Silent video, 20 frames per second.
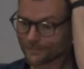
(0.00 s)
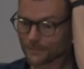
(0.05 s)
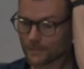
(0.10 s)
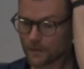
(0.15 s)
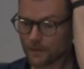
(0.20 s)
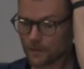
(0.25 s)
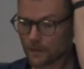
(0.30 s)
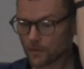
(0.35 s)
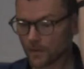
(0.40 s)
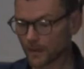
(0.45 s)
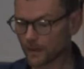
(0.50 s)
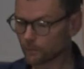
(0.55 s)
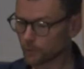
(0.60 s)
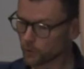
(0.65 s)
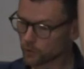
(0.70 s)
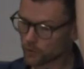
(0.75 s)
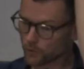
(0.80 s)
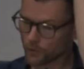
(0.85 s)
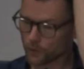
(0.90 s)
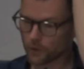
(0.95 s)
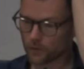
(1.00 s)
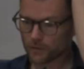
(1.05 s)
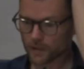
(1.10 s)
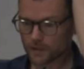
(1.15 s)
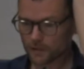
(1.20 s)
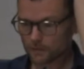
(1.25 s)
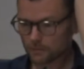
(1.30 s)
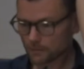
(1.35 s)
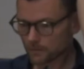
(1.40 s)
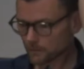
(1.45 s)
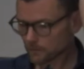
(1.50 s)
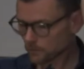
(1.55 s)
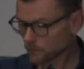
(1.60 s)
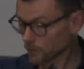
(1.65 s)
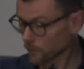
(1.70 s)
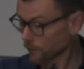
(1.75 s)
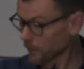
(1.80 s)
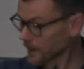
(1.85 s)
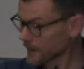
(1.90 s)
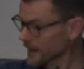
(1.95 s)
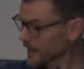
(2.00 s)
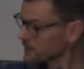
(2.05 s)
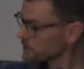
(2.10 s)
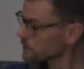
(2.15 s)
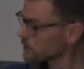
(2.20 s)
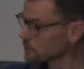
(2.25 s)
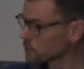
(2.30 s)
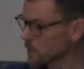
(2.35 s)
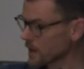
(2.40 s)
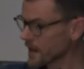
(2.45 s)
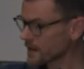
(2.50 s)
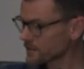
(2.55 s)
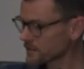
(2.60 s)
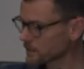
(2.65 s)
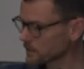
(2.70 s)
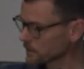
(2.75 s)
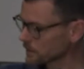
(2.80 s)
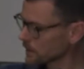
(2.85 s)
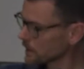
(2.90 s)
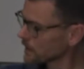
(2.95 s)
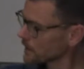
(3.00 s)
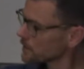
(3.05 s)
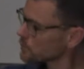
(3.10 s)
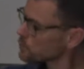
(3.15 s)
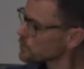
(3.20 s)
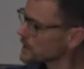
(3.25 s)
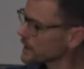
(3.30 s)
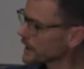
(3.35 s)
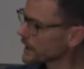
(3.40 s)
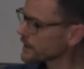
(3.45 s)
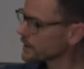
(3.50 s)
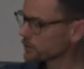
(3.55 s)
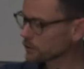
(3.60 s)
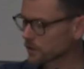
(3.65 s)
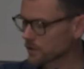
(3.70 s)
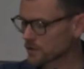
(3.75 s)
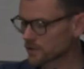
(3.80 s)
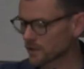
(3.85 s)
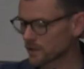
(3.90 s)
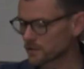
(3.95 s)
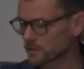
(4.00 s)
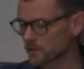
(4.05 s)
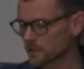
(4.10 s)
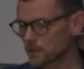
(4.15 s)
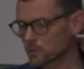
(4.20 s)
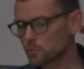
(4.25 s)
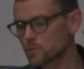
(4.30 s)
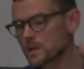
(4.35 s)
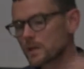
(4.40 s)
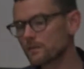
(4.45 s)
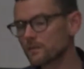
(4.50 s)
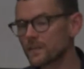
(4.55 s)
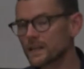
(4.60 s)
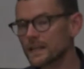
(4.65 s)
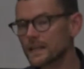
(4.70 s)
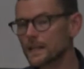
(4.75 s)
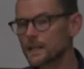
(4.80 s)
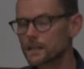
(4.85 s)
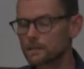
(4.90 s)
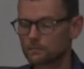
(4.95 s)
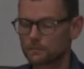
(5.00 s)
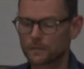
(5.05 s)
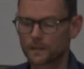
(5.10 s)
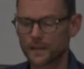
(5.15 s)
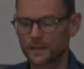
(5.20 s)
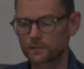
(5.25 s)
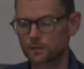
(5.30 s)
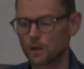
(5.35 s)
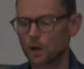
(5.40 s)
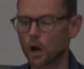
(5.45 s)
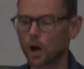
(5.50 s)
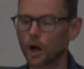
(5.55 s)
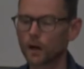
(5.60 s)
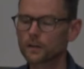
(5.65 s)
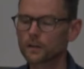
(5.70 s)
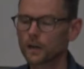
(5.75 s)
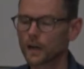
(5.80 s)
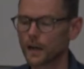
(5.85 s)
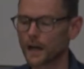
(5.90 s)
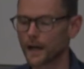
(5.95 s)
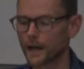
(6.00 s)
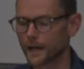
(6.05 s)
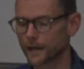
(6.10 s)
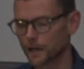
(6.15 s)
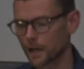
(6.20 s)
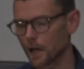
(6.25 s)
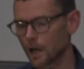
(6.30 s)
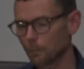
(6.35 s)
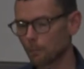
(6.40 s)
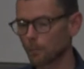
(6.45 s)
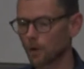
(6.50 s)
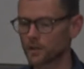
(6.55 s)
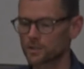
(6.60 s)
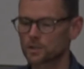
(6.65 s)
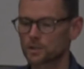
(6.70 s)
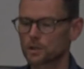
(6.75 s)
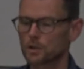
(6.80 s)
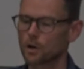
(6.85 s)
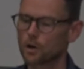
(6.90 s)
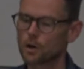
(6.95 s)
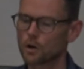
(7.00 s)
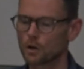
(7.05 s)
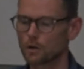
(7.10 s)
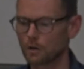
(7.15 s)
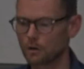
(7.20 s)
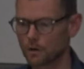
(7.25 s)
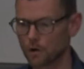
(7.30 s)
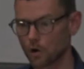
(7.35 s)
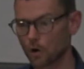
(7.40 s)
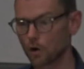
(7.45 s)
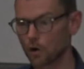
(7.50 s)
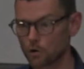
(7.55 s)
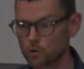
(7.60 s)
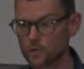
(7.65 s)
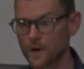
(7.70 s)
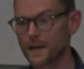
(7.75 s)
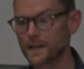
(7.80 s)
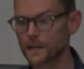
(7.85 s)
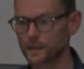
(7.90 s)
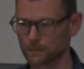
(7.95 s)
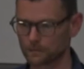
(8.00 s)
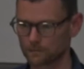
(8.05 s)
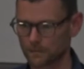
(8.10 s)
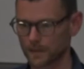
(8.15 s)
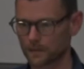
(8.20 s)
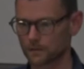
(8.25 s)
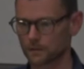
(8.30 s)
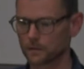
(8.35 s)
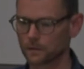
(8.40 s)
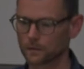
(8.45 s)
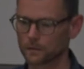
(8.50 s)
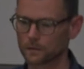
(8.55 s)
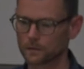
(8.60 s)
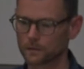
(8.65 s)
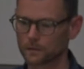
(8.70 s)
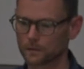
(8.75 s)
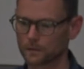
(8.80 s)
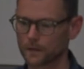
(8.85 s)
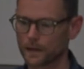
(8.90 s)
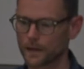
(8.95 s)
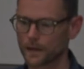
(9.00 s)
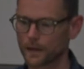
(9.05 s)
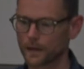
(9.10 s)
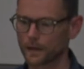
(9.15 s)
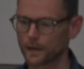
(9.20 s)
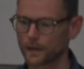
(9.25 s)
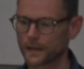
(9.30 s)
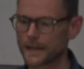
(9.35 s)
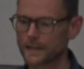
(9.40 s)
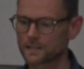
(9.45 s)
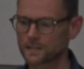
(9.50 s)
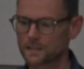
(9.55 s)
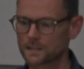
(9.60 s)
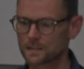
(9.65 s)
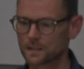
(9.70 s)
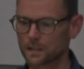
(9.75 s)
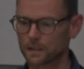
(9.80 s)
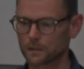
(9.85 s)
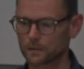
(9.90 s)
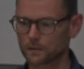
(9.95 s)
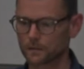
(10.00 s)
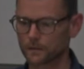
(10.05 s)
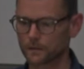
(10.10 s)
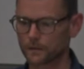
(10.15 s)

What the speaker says: but the thing was, of course, that the financial crisis, in a certain sense, revealed this underlying, much longer, already existing